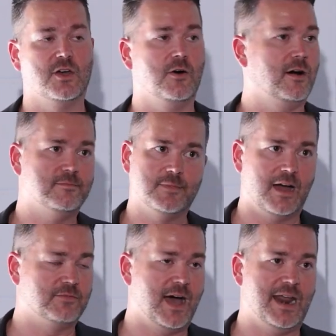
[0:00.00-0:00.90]
So
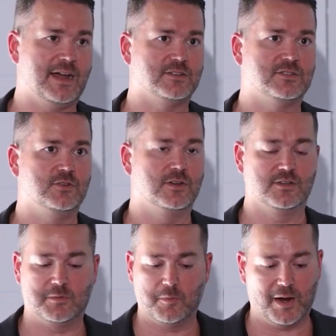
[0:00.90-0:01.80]
I've got access to it
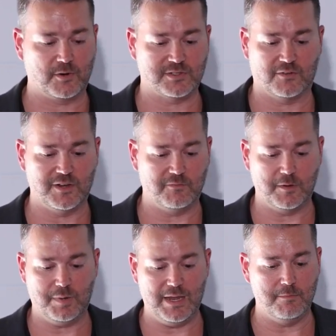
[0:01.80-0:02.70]
because I'm a Microsoft
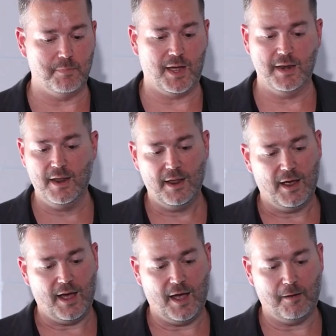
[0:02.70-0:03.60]
MVP, but
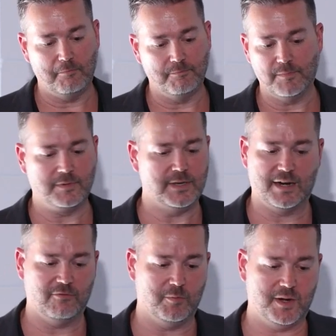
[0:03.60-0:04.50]
um,
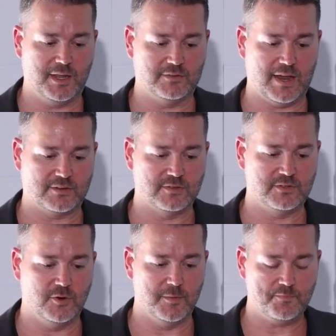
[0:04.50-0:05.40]
not everybody gets access
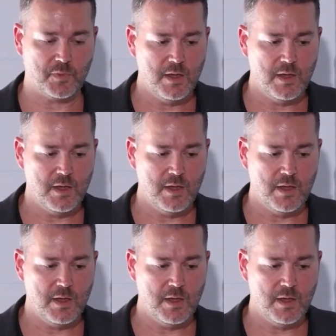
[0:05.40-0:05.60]
to it.